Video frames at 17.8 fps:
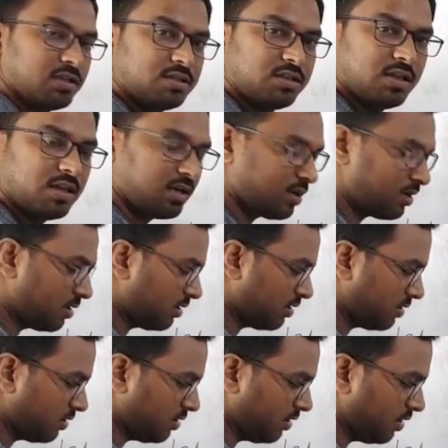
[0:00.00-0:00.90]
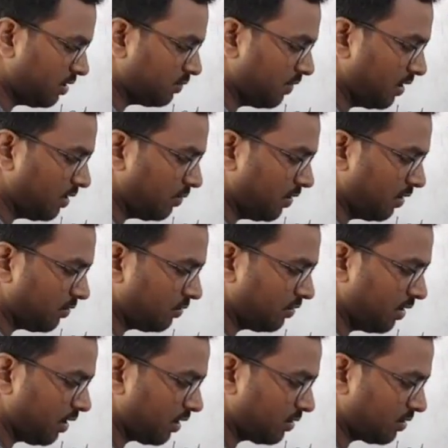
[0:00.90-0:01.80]
is here, 3 is multiplying
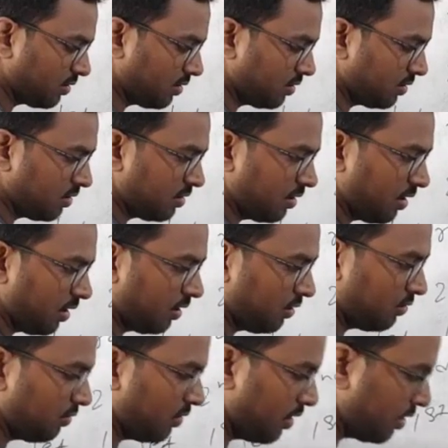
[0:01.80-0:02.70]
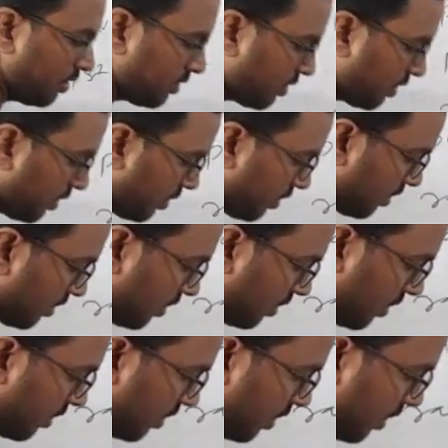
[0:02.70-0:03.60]
with x, take it to the other side.
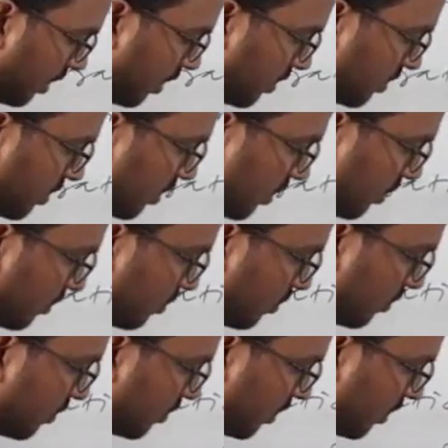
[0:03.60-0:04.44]
X equals to